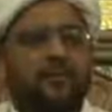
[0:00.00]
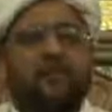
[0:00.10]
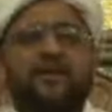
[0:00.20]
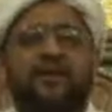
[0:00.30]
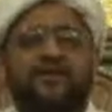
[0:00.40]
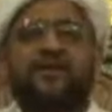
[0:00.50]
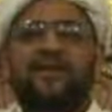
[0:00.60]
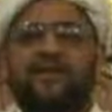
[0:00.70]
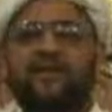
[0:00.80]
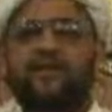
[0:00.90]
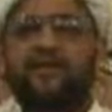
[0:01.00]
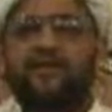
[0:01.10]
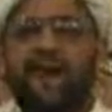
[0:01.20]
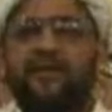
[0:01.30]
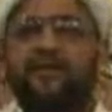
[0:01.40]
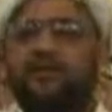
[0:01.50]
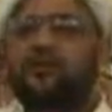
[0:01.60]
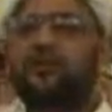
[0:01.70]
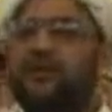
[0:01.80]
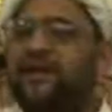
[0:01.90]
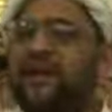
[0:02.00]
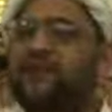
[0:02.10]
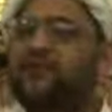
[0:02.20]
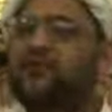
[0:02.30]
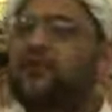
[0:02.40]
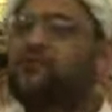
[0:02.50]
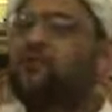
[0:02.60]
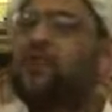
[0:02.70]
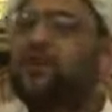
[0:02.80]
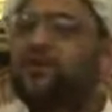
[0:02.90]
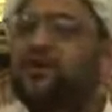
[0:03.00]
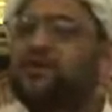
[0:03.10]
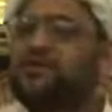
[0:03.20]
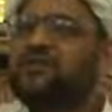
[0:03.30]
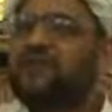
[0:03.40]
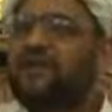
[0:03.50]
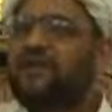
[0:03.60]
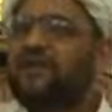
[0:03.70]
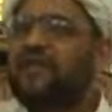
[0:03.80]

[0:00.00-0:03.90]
When you are under the leadership of the Imam, he is looking at you as someone who is